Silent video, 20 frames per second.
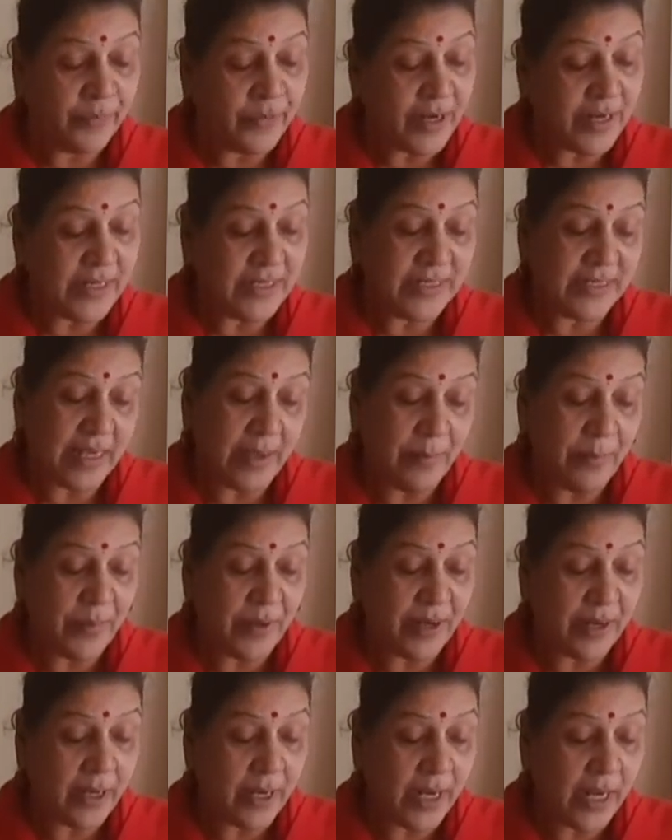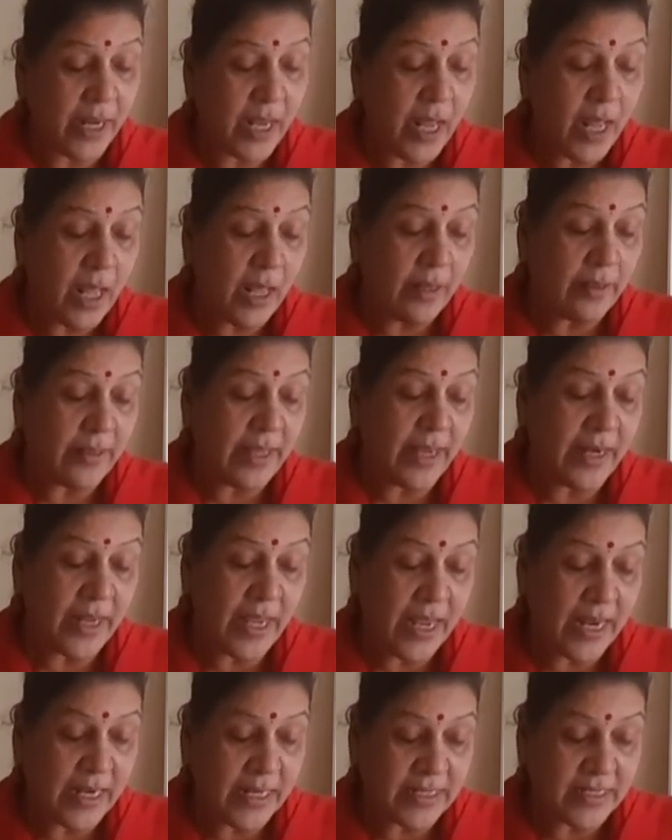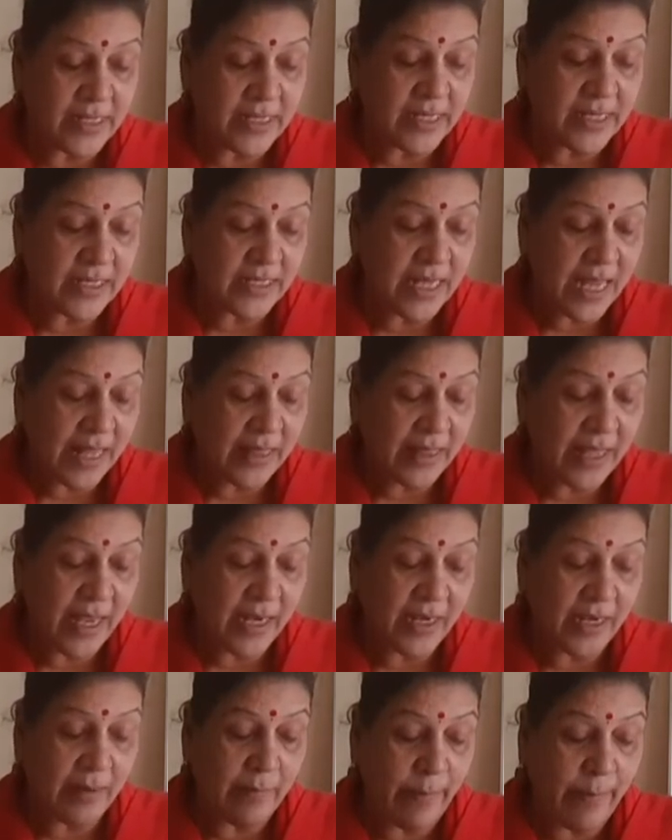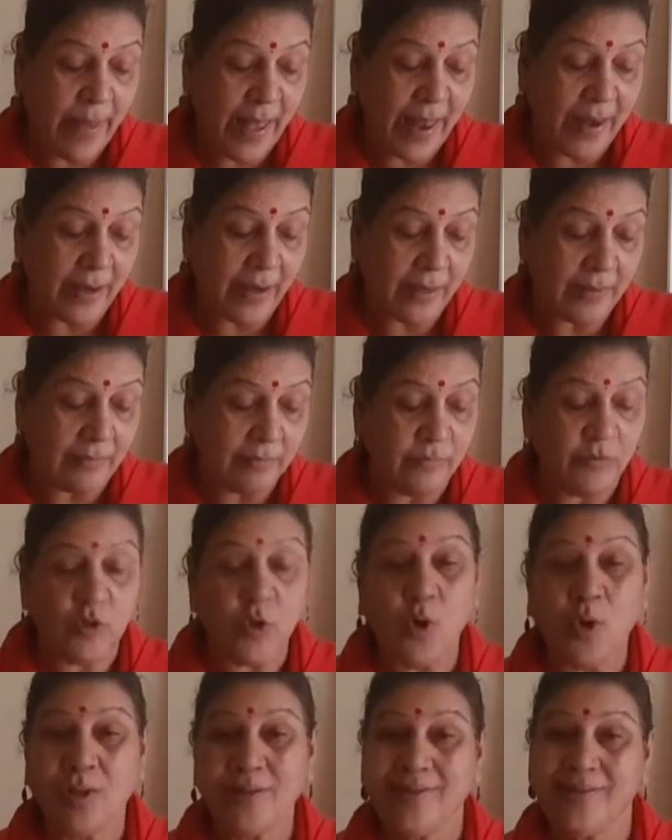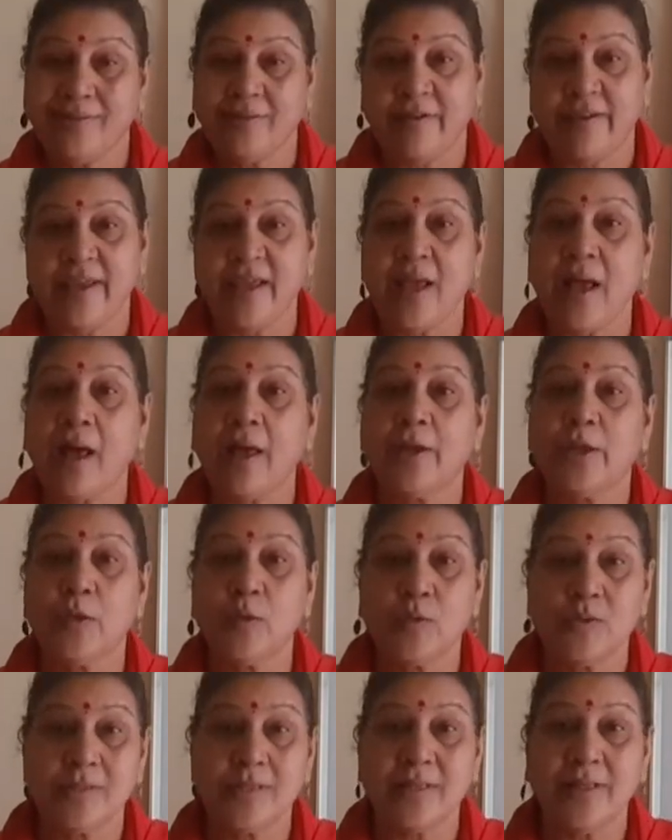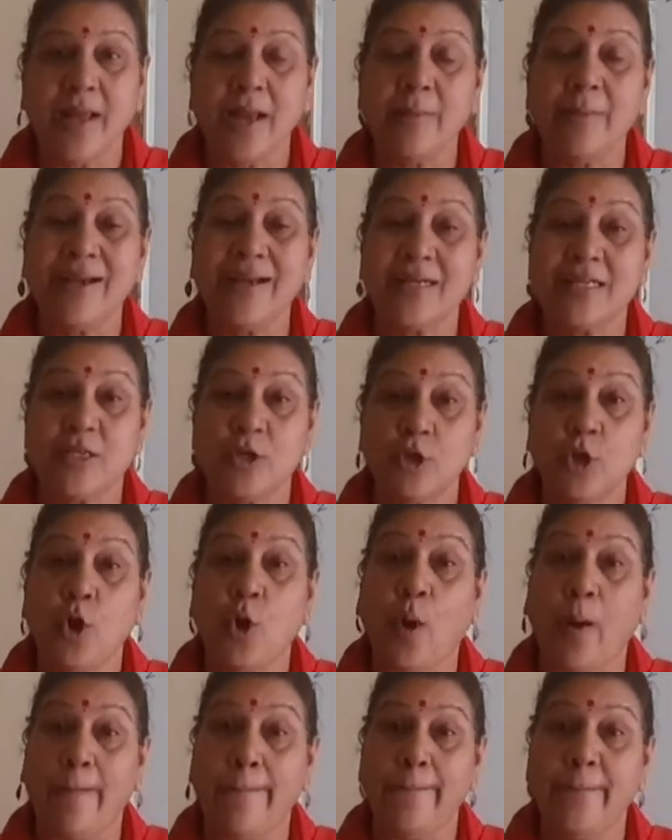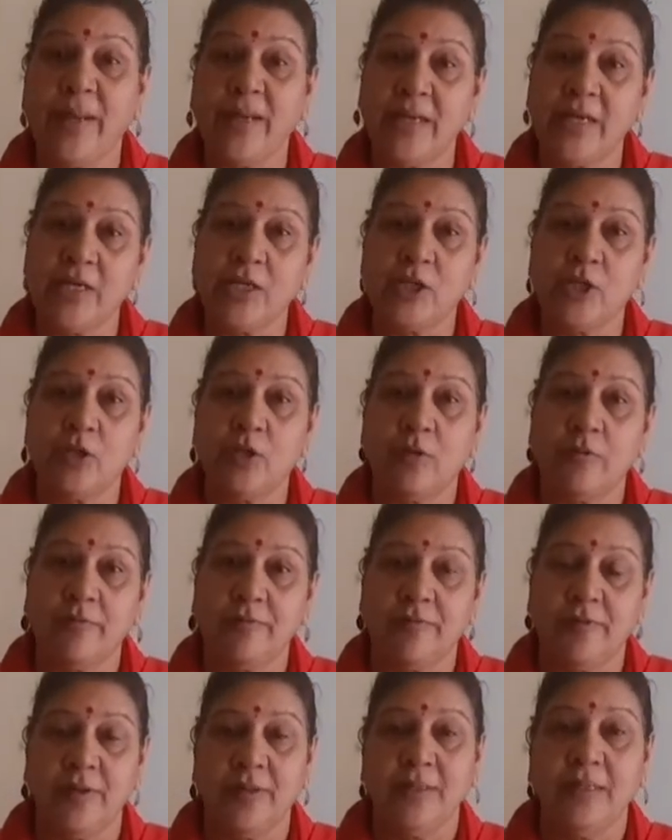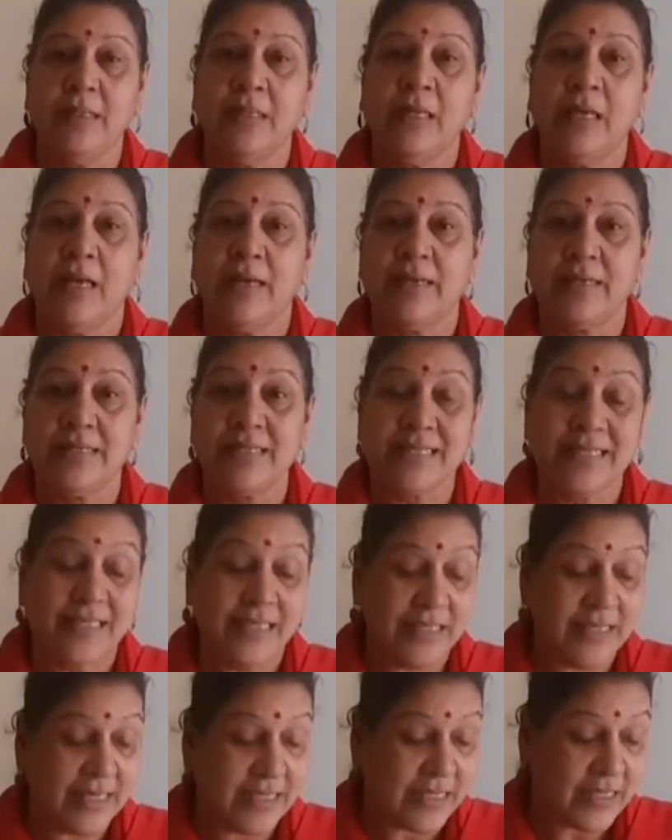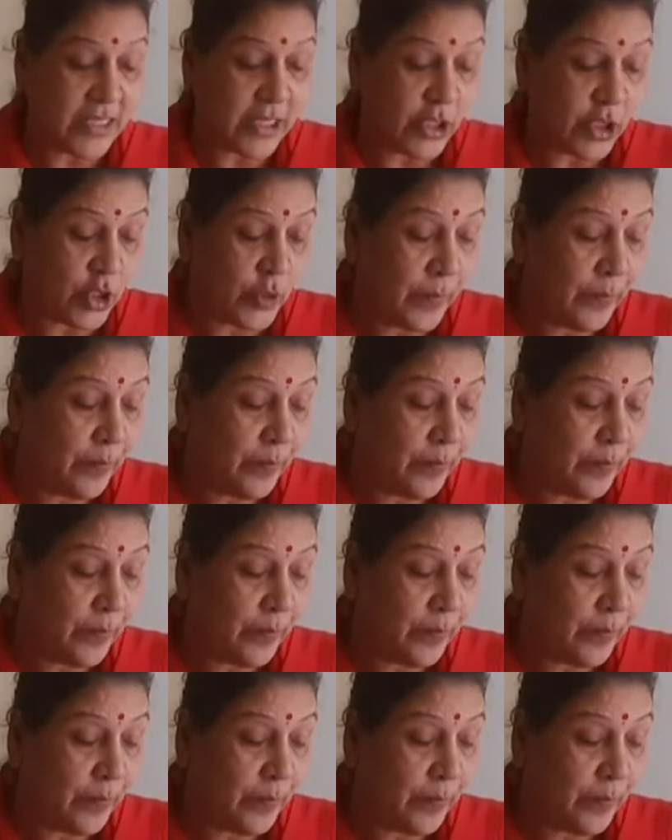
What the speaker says: that is separately, then in series, and then in parallel. So all three are used in that, but it's not a combination of resistors as such.